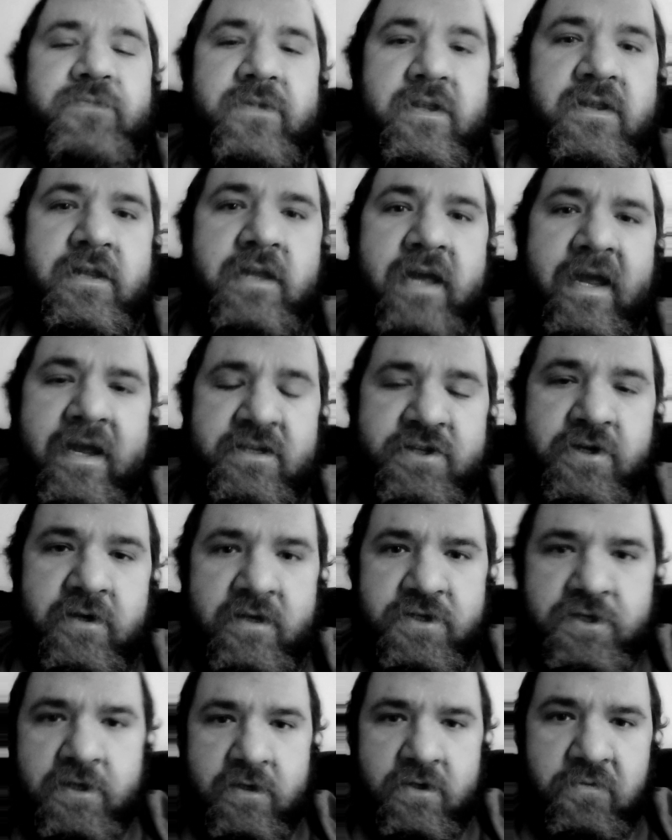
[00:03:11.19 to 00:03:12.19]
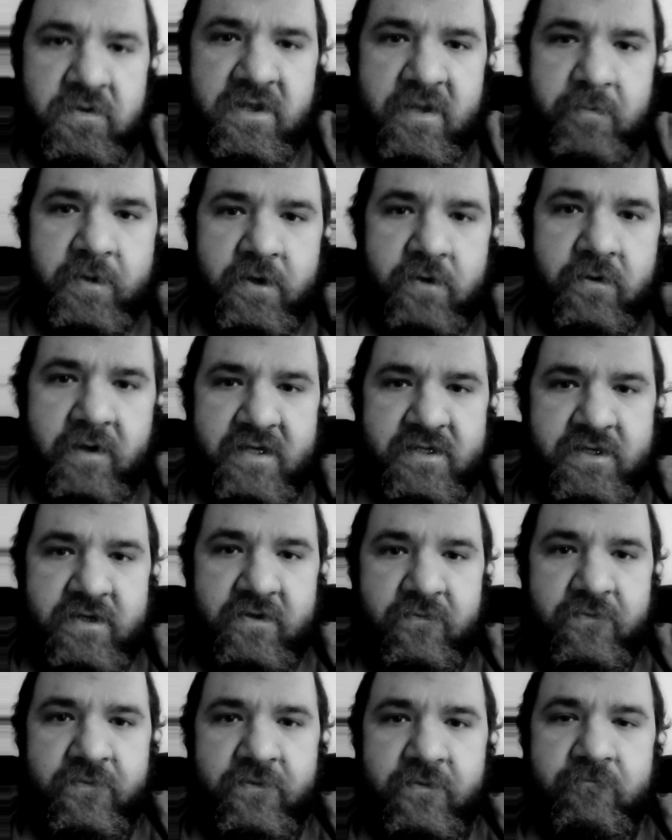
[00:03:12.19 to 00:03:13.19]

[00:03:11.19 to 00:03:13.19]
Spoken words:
The answer is you go with the progressive.